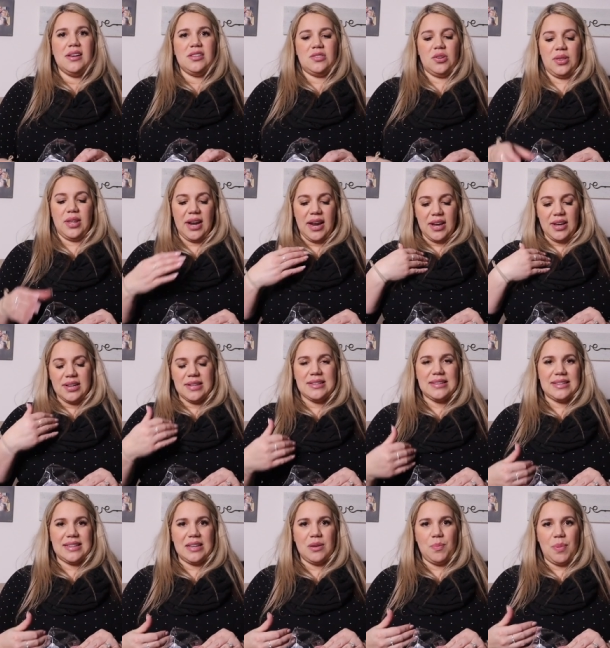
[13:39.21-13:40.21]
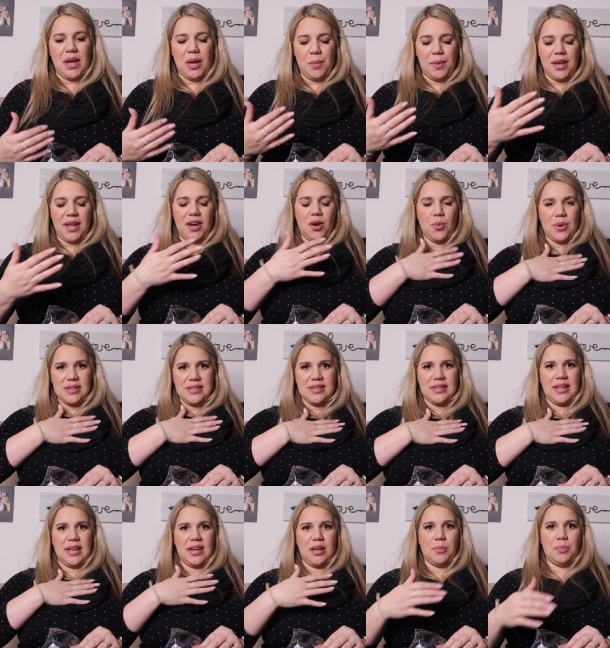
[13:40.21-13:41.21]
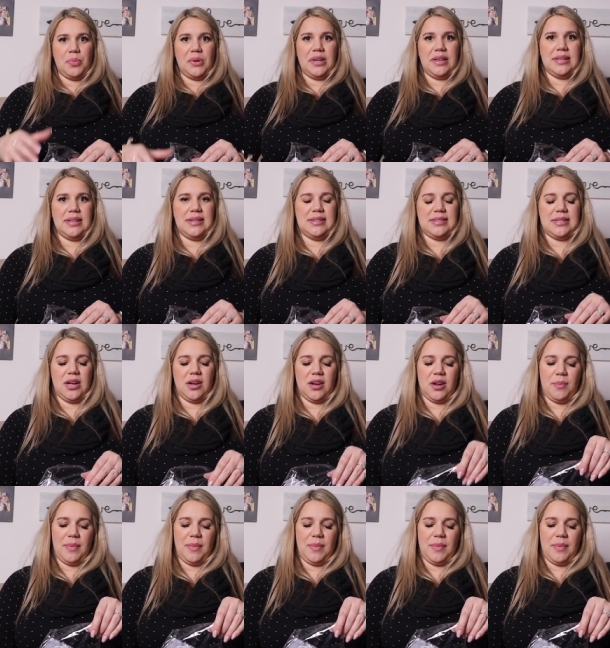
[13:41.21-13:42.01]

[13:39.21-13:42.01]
so that I could see baby and it wasn't like completely stuck